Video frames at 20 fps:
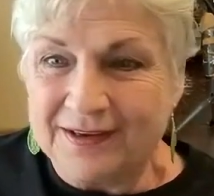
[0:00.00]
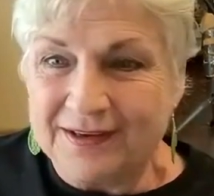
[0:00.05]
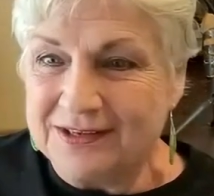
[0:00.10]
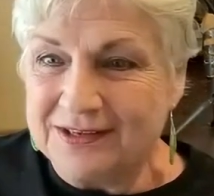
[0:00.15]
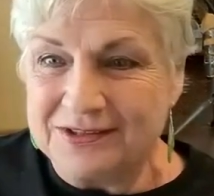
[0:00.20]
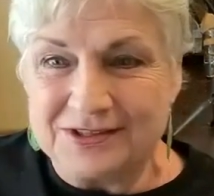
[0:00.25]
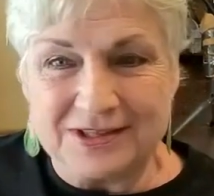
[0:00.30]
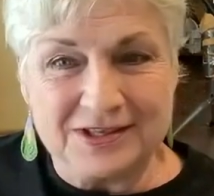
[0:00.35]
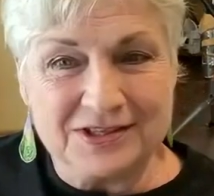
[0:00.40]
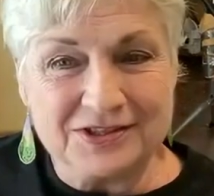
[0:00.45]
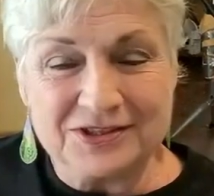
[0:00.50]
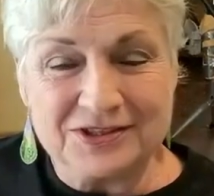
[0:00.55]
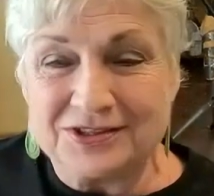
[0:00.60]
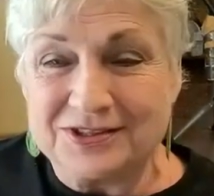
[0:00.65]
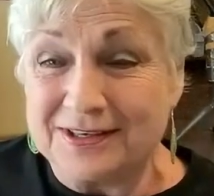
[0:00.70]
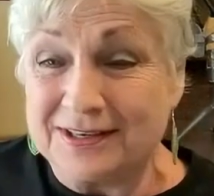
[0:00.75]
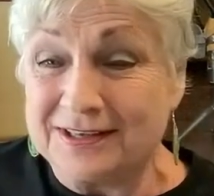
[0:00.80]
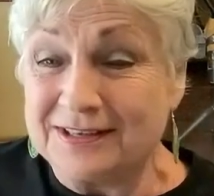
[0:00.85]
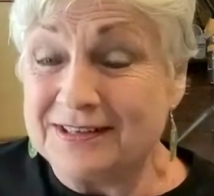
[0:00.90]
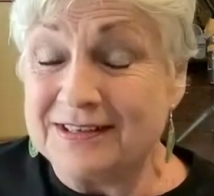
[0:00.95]
He's, he
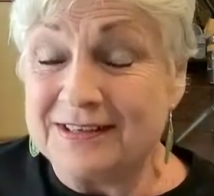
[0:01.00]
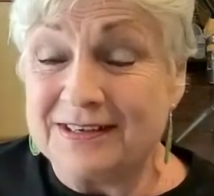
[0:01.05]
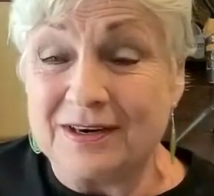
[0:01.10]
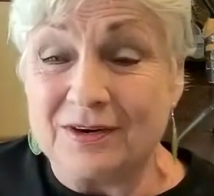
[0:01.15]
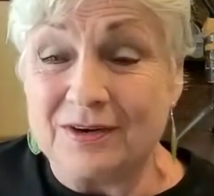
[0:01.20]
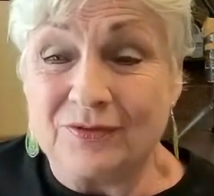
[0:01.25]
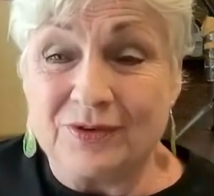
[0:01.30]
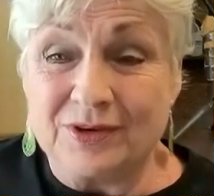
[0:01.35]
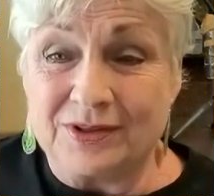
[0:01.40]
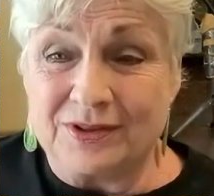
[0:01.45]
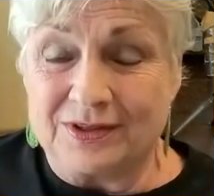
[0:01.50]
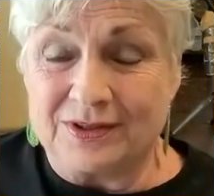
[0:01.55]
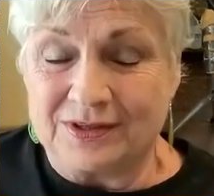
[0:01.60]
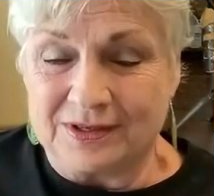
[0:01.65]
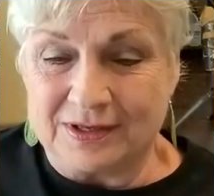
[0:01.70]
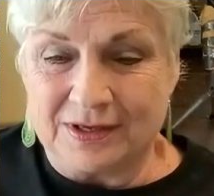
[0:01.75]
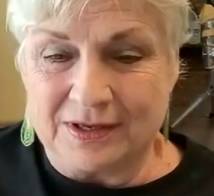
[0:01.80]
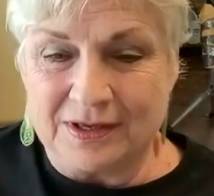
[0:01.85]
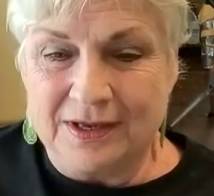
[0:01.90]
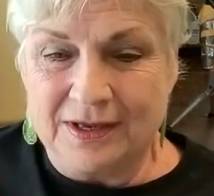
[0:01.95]
just he did
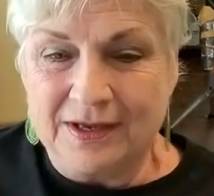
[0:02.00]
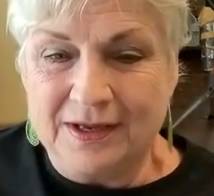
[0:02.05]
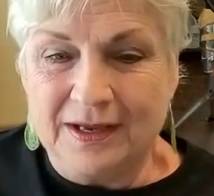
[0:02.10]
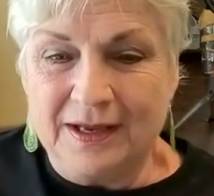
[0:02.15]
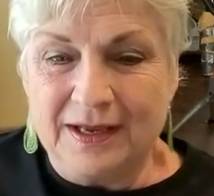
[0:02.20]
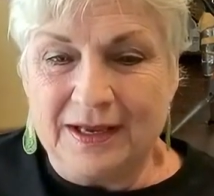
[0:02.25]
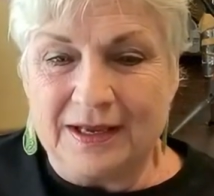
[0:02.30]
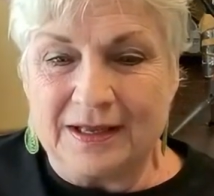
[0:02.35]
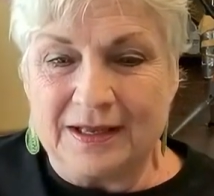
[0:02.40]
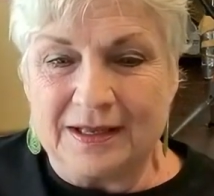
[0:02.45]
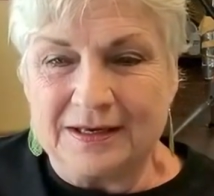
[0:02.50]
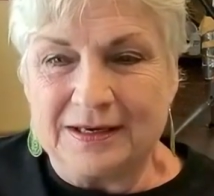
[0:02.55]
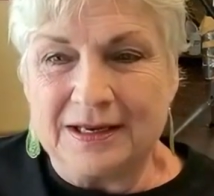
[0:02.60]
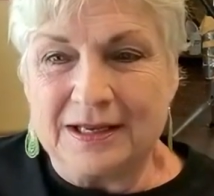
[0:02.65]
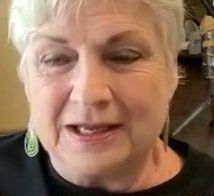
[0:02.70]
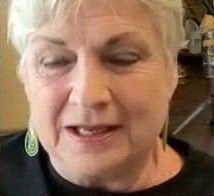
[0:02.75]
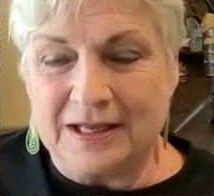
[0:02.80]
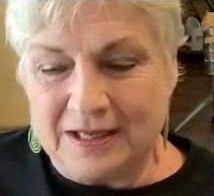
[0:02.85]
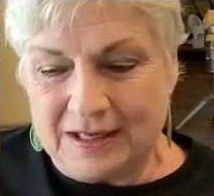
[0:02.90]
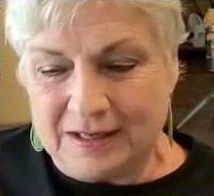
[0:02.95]
everything, and
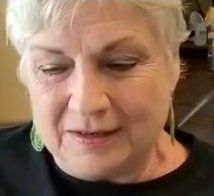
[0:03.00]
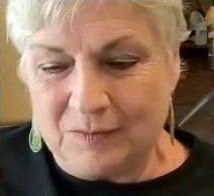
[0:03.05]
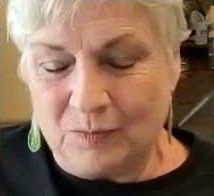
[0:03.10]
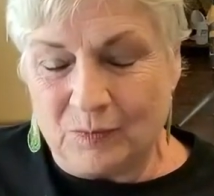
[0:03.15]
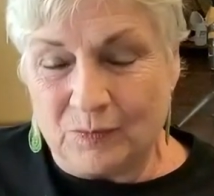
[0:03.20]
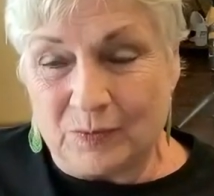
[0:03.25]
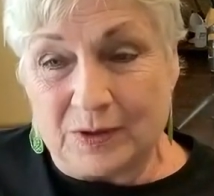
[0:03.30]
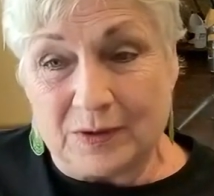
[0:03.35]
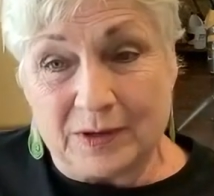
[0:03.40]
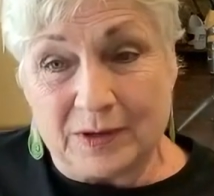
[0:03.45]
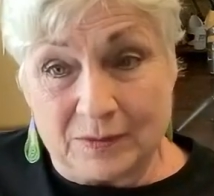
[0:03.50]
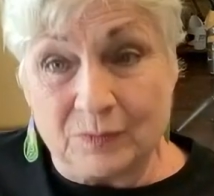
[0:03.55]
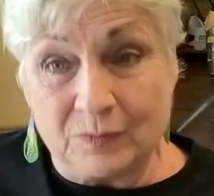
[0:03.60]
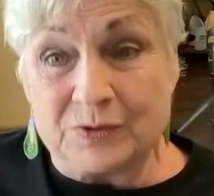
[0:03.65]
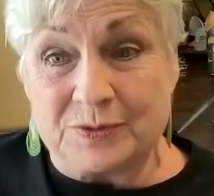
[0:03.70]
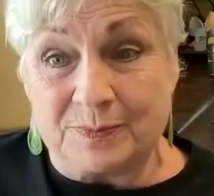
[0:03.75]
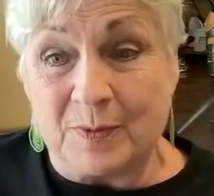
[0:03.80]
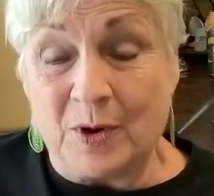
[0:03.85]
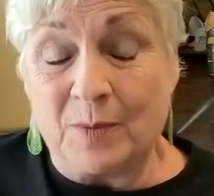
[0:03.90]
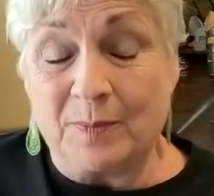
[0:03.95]
he
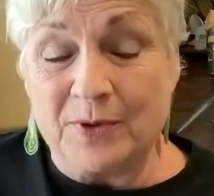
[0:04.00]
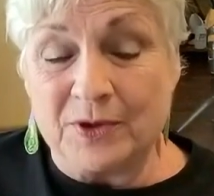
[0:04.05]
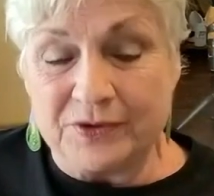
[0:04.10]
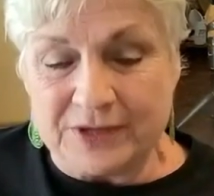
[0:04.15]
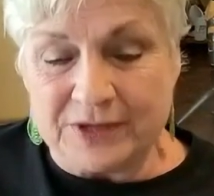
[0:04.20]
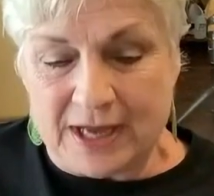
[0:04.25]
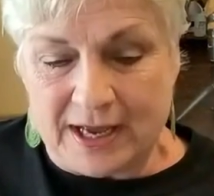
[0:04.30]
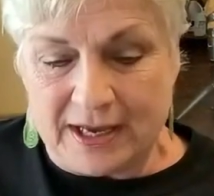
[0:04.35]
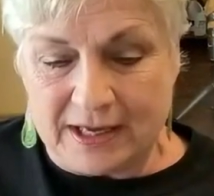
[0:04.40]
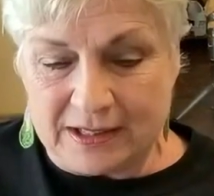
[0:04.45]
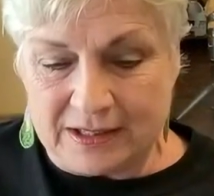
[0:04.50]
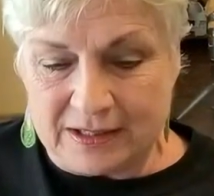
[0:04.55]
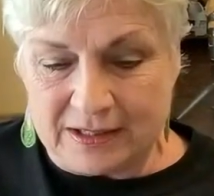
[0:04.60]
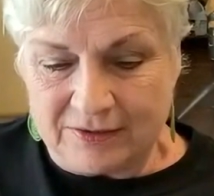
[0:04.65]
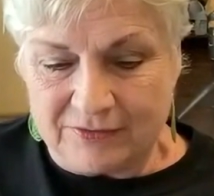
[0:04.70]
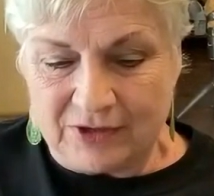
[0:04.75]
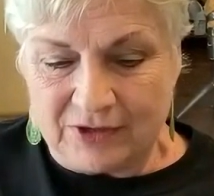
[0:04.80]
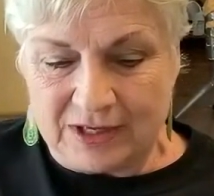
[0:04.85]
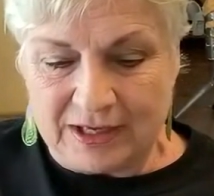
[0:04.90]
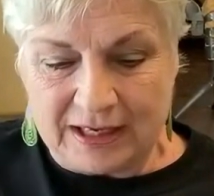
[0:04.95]
was Mobile
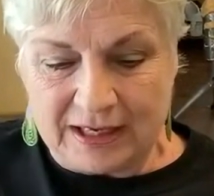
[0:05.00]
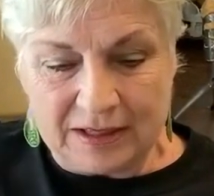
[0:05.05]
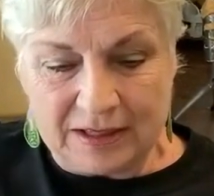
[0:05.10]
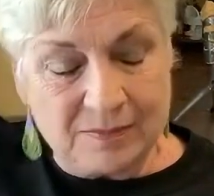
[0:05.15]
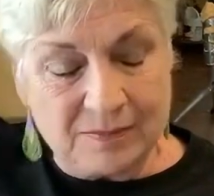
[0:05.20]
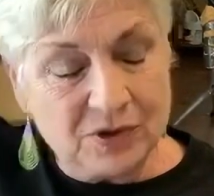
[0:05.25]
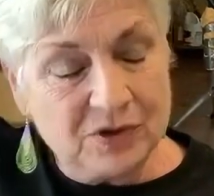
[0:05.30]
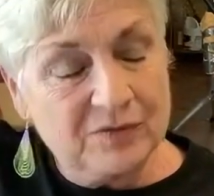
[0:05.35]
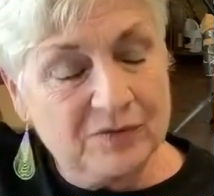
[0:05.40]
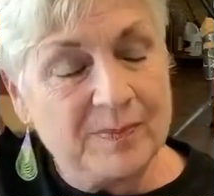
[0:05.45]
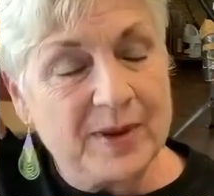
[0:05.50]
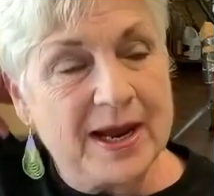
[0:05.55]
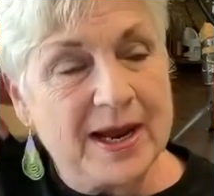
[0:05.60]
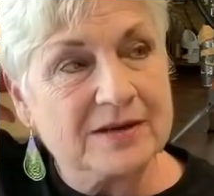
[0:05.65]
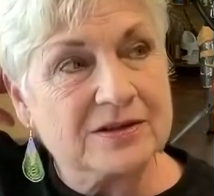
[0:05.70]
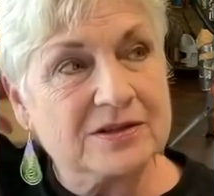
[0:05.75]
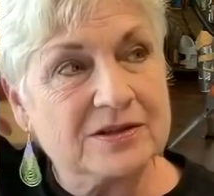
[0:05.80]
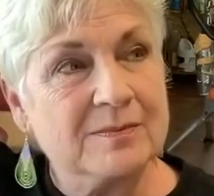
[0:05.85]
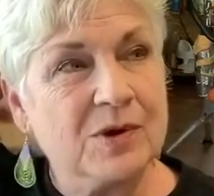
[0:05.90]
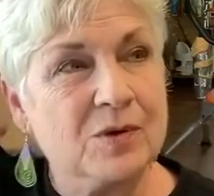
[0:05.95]
native, and he had moved
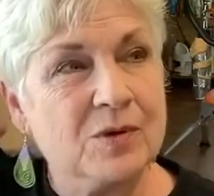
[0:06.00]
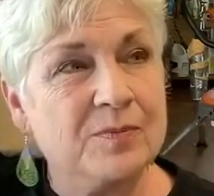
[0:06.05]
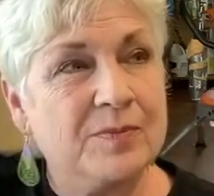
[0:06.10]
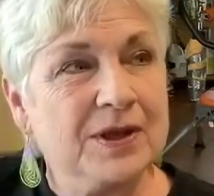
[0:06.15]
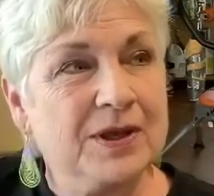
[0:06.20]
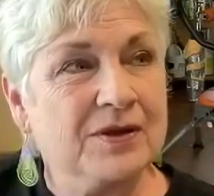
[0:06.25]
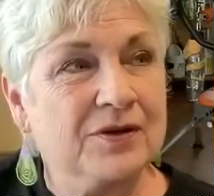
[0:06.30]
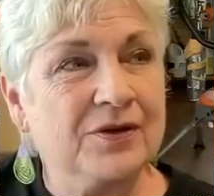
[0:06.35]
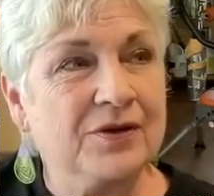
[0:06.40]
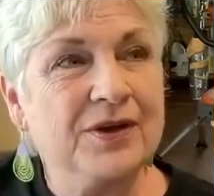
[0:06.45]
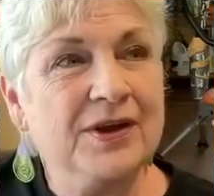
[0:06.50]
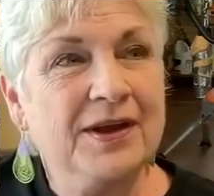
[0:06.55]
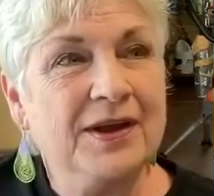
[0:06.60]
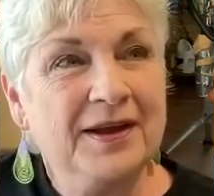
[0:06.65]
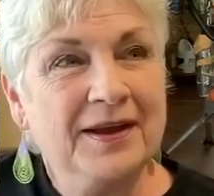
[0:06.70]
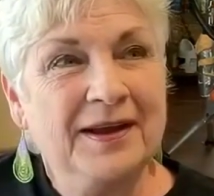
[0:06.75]
back to Mobile.